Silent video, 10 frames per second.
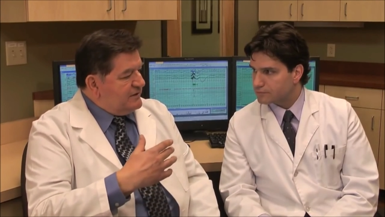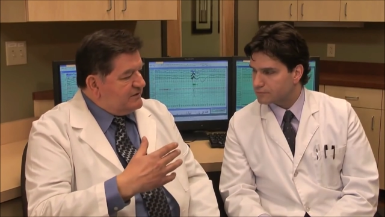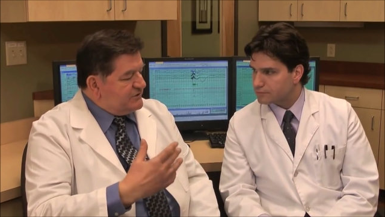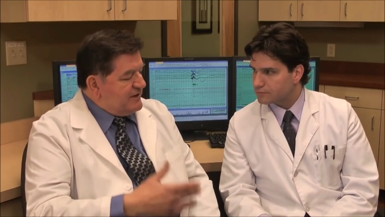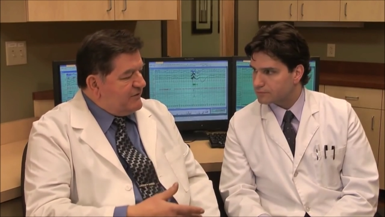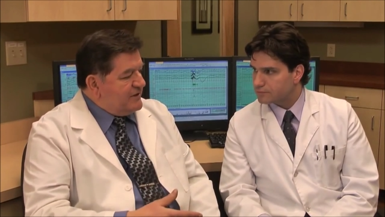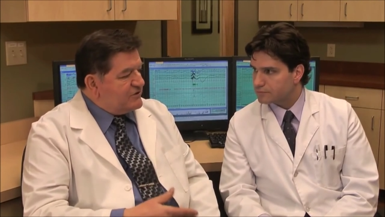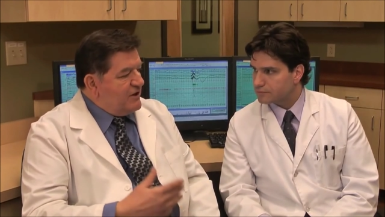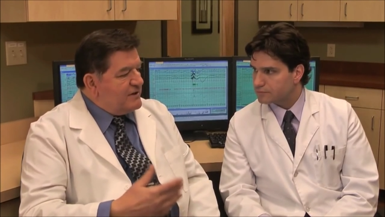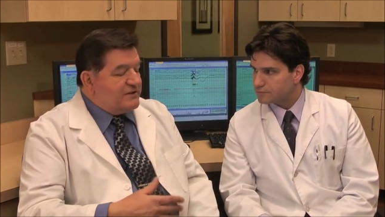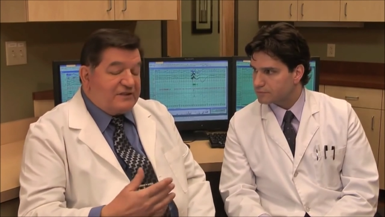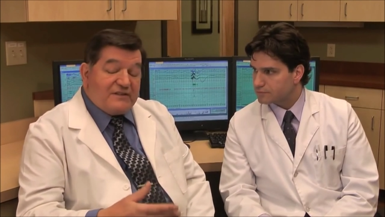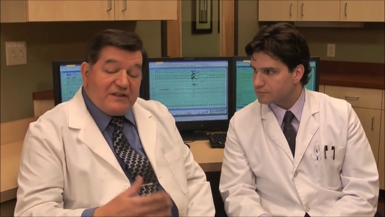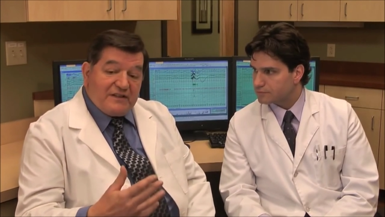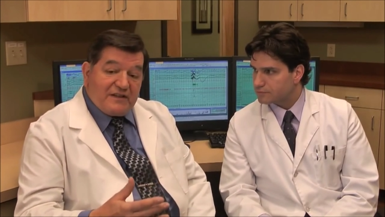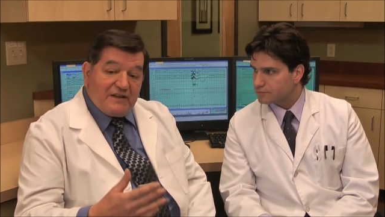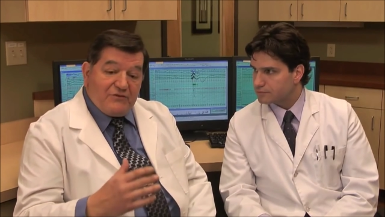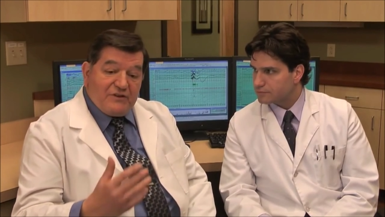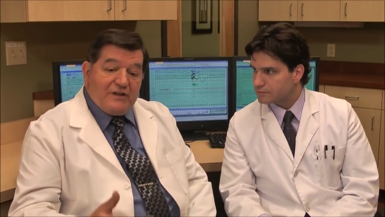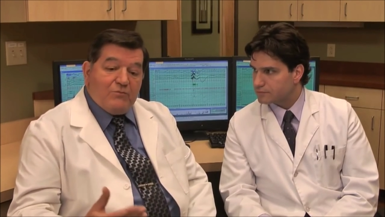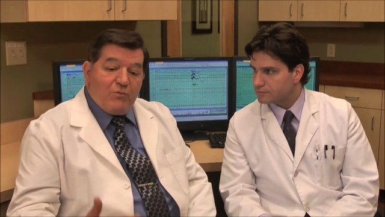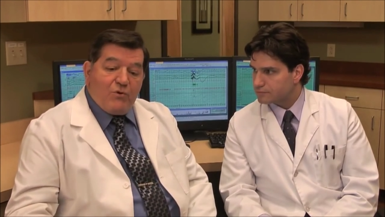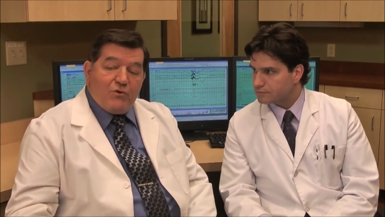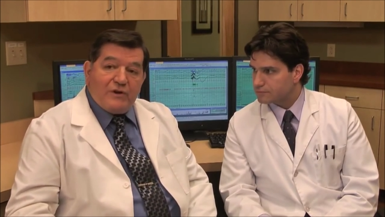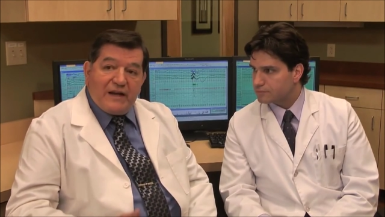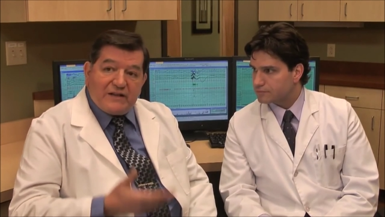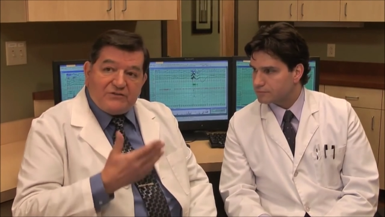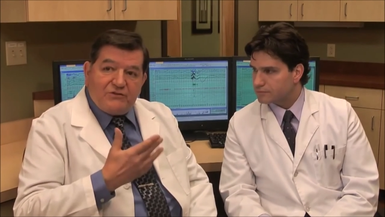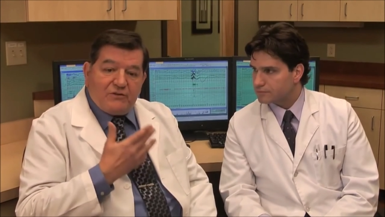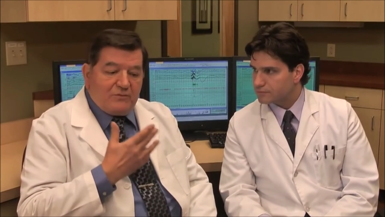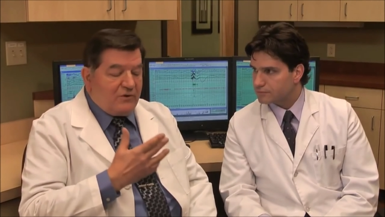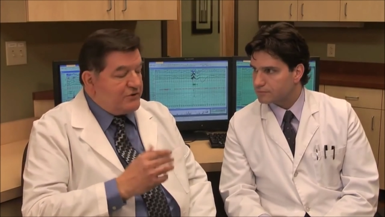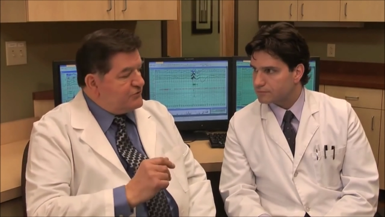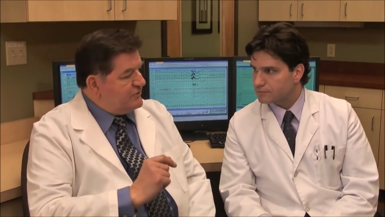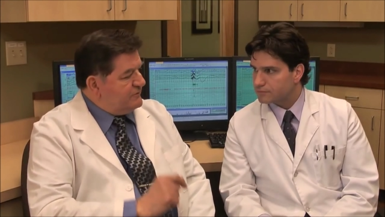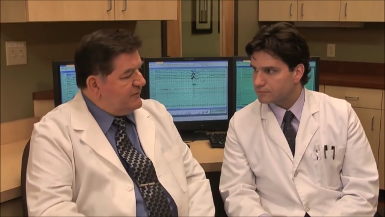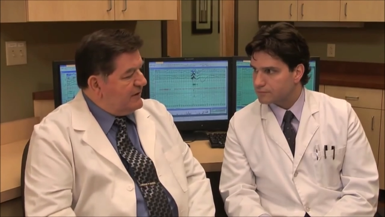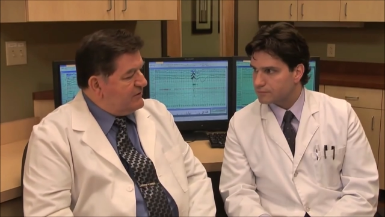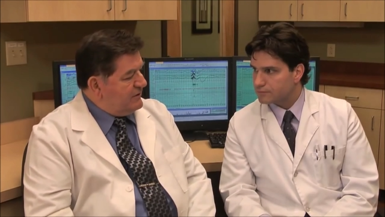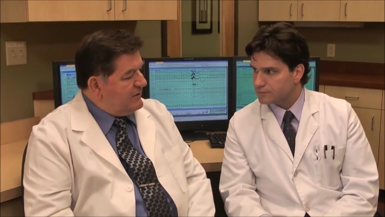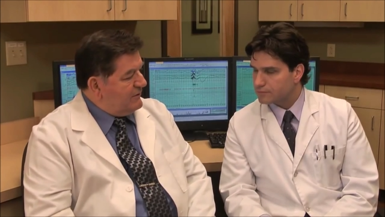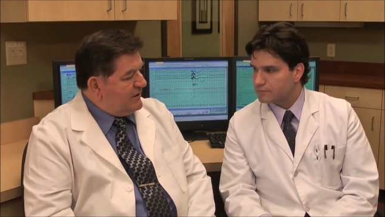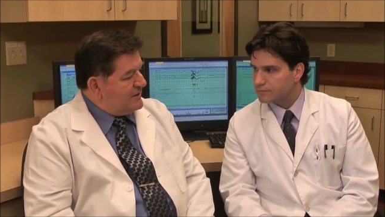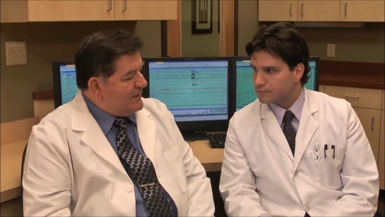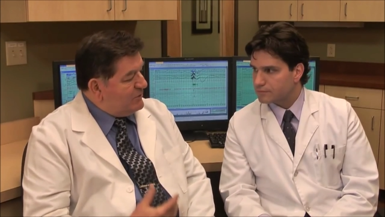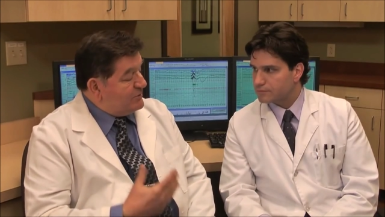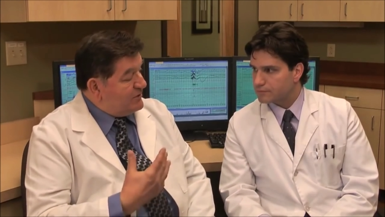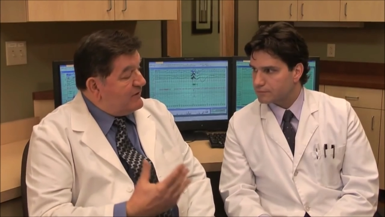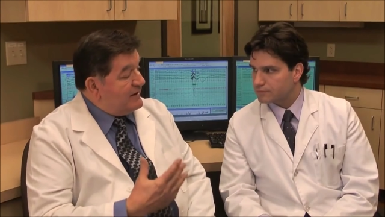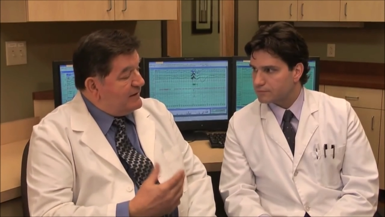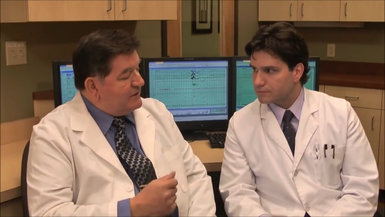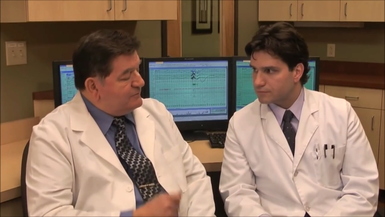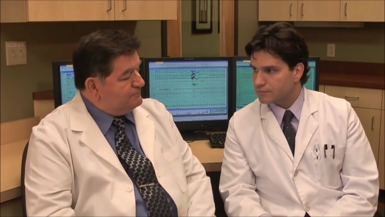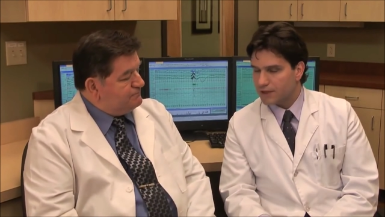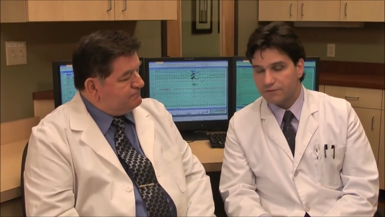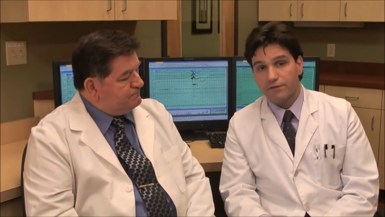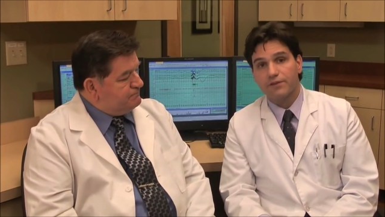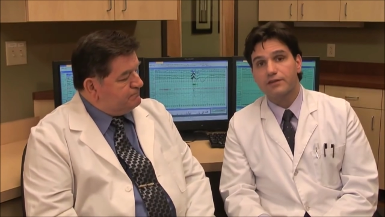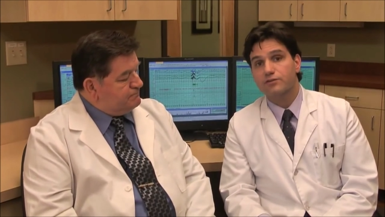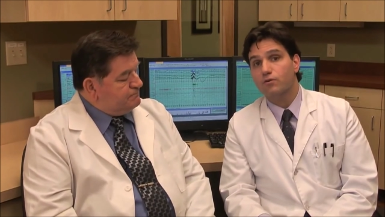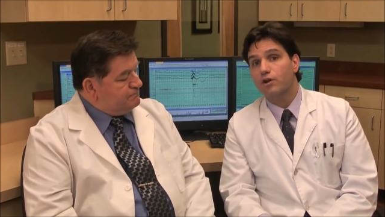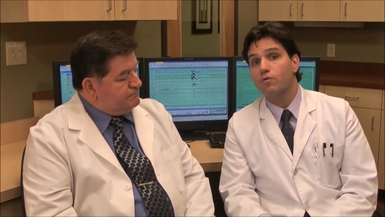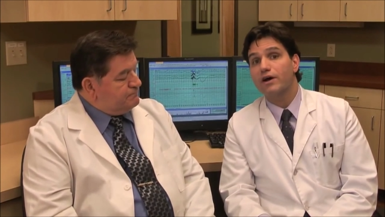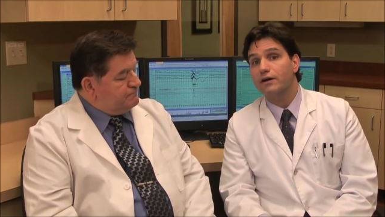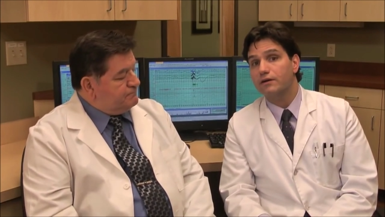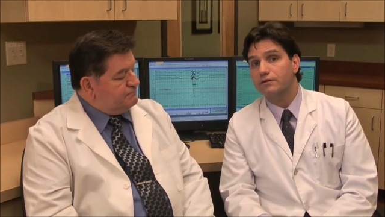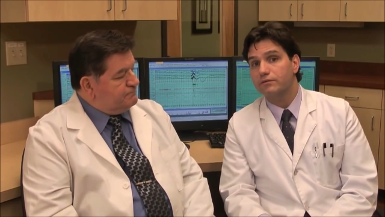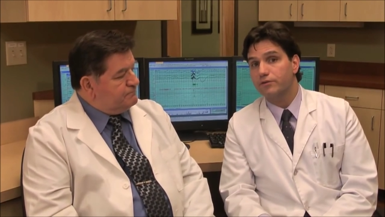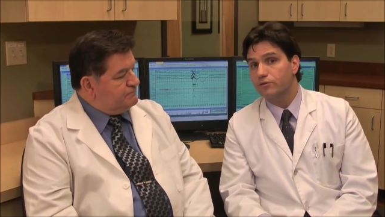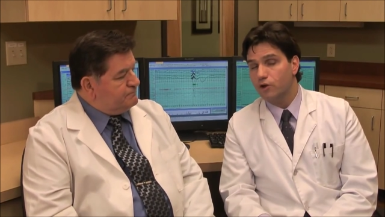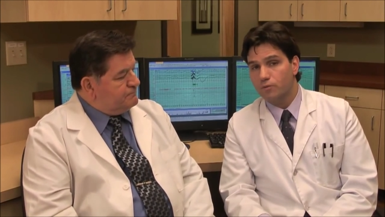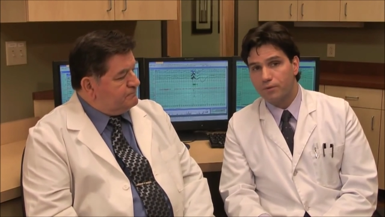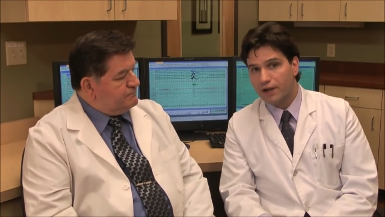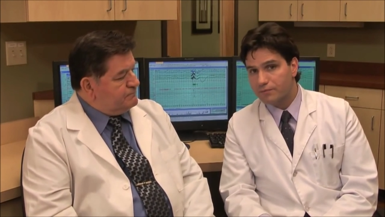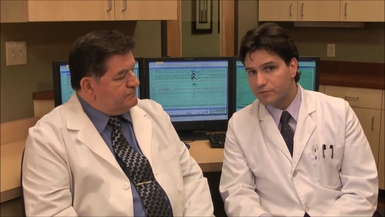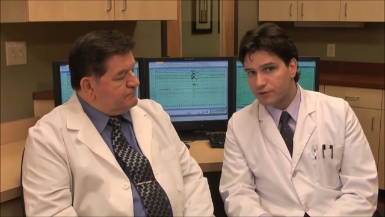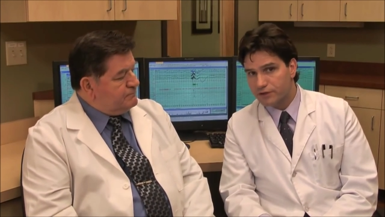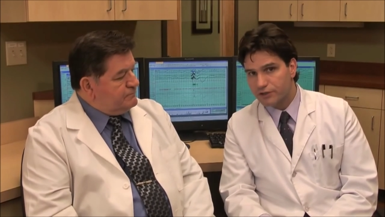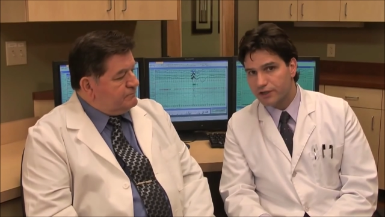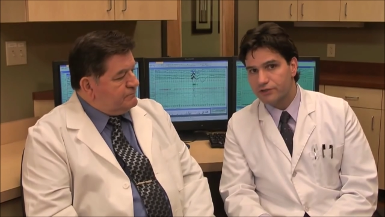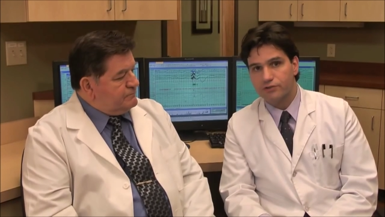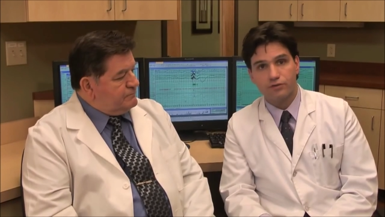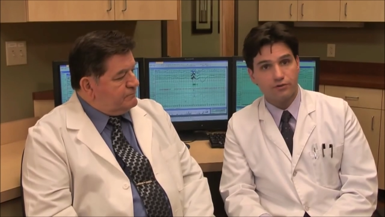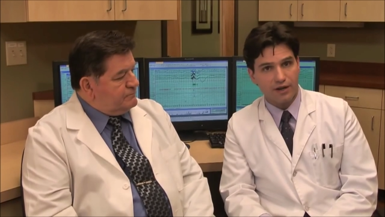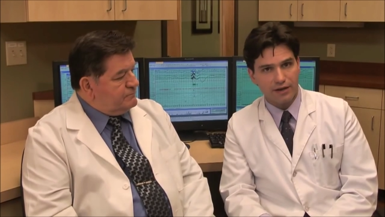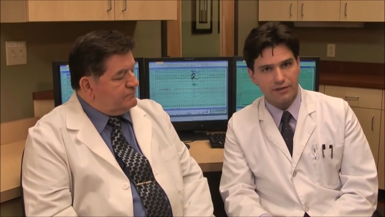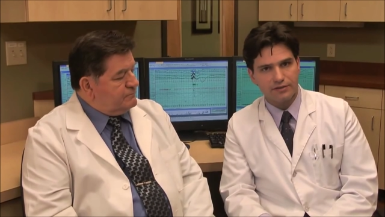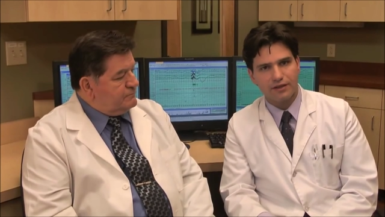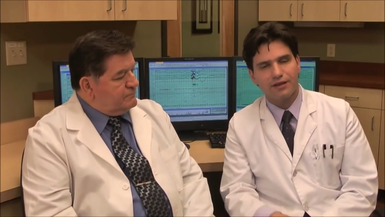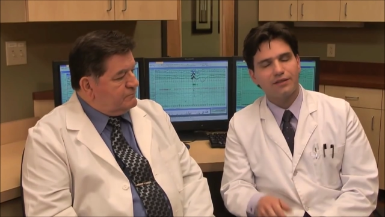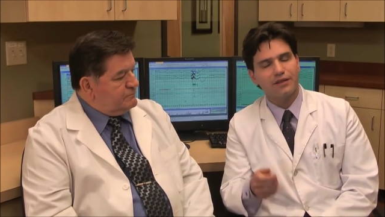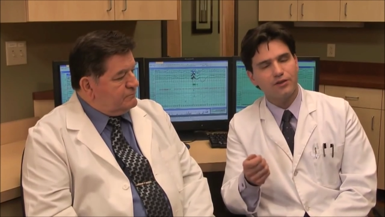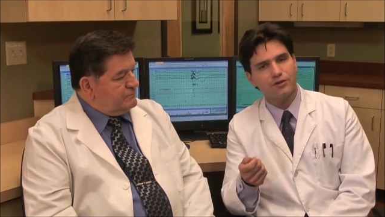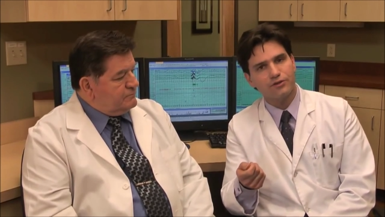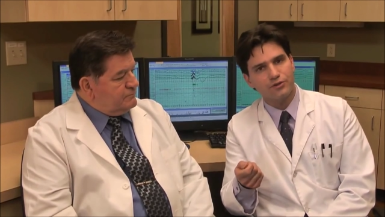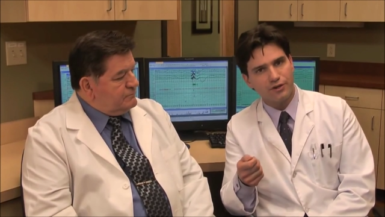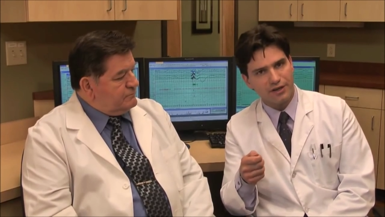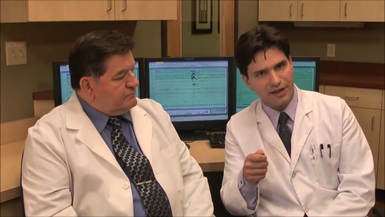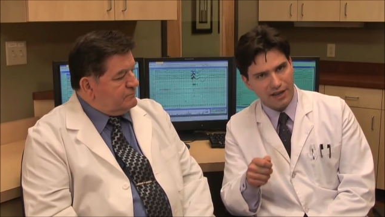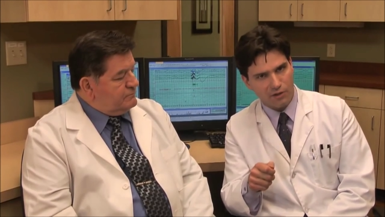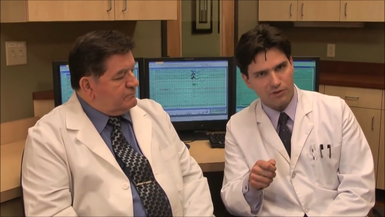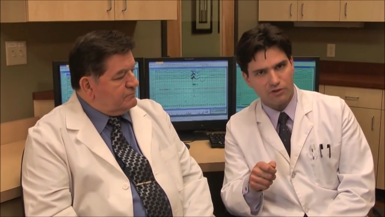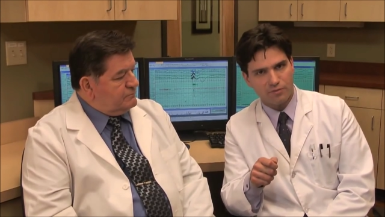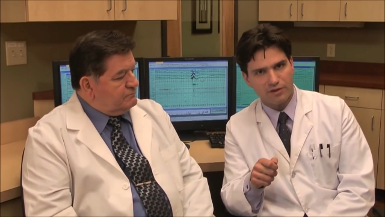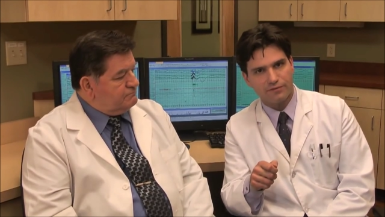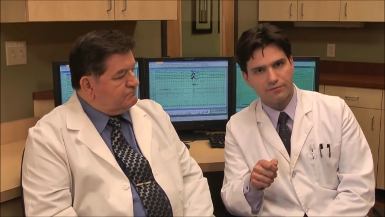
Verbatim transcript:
Speaker 1: stuffiness, all these things indicate you need more external moisture. And you, you've got to be able to provide that.
Speaker 2: And if everything's going well, with no problems with congestion or dryness, then you can turn down the humidif